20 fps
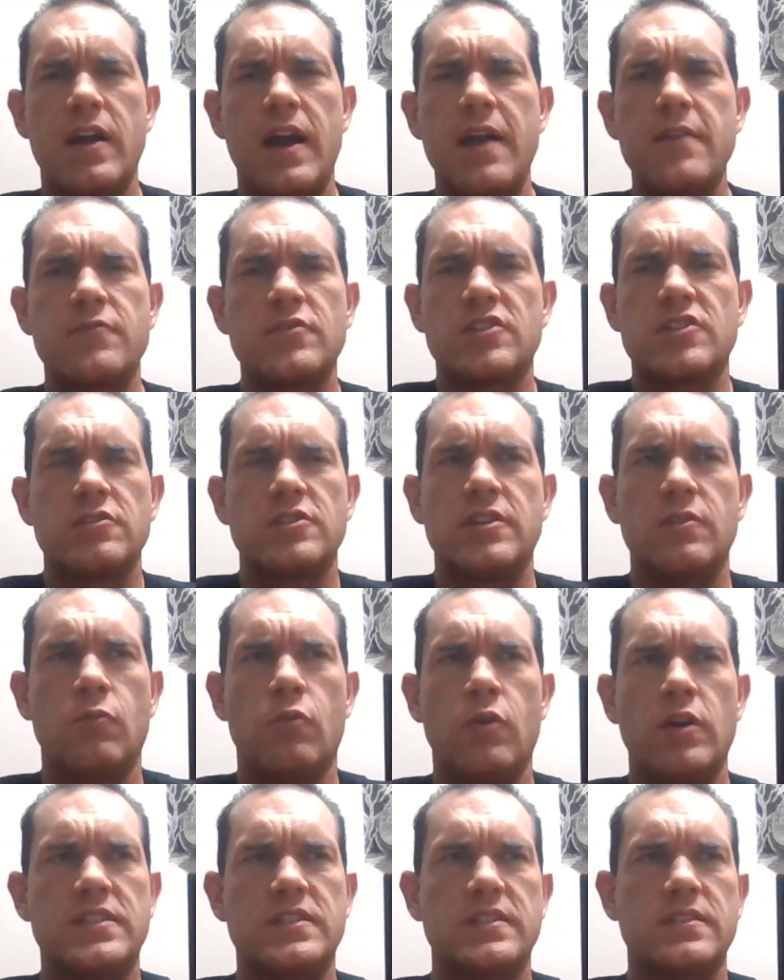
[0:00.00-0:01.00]
I searched
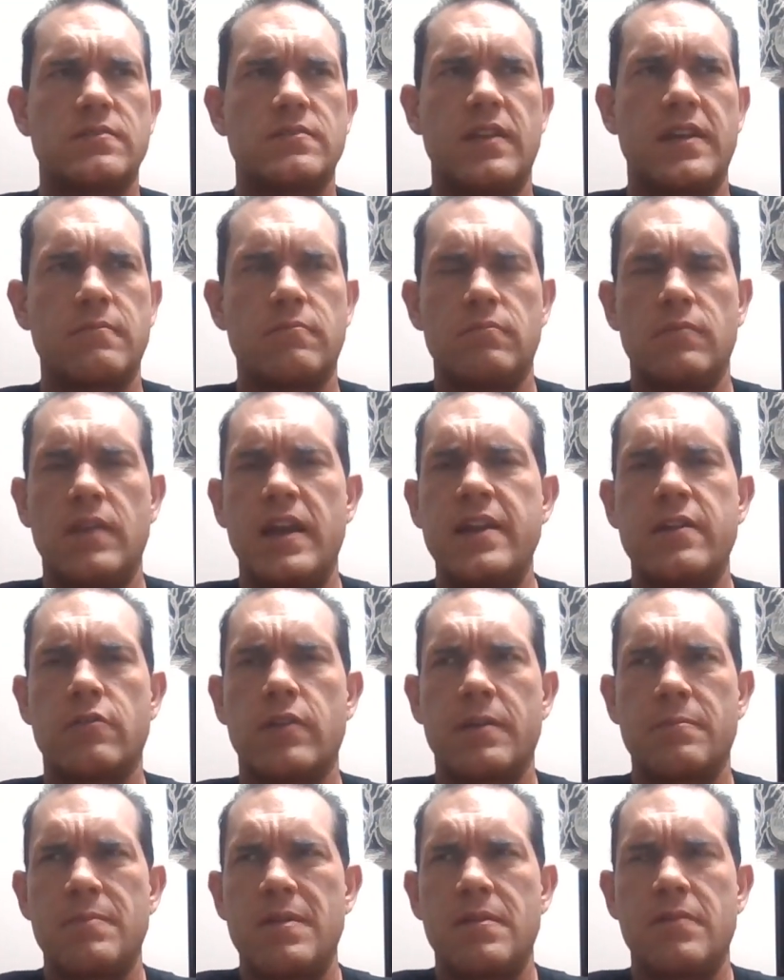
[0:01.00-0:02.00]
it once, like later,
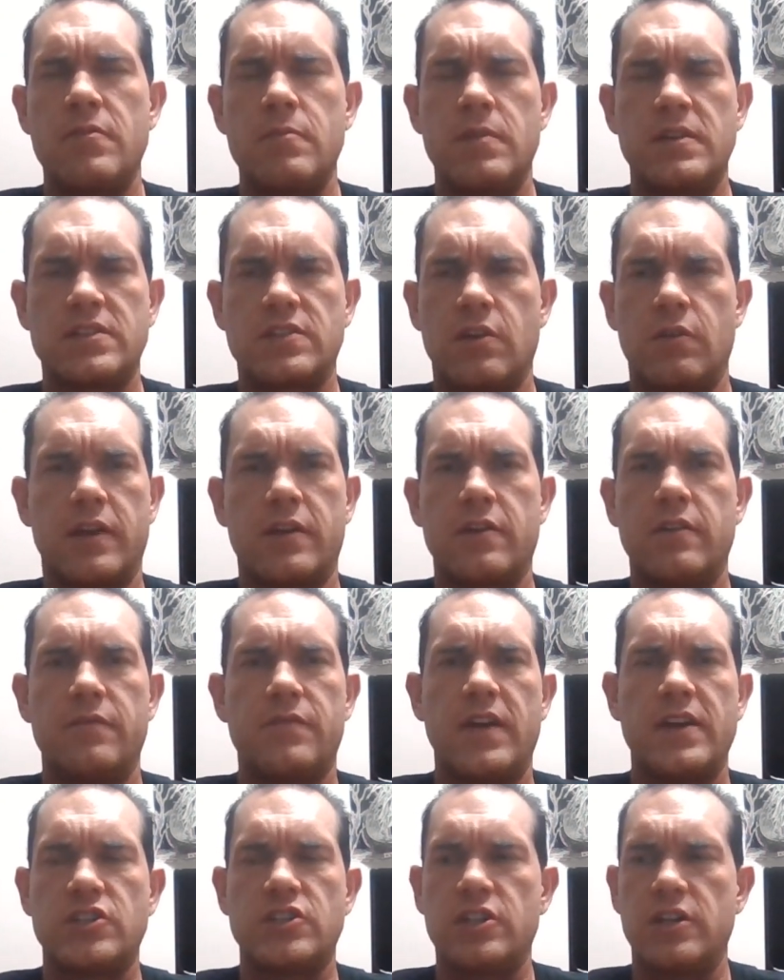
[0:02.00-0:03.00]
like maybe a few months ago, and I
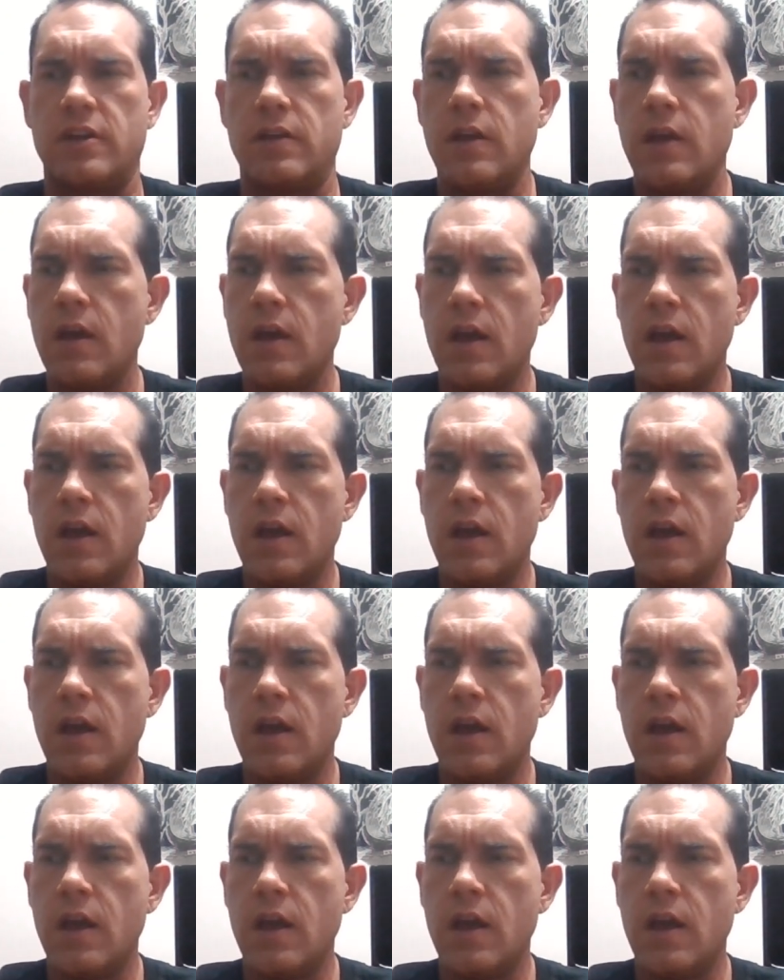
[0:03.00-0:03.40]
couldn't find shit.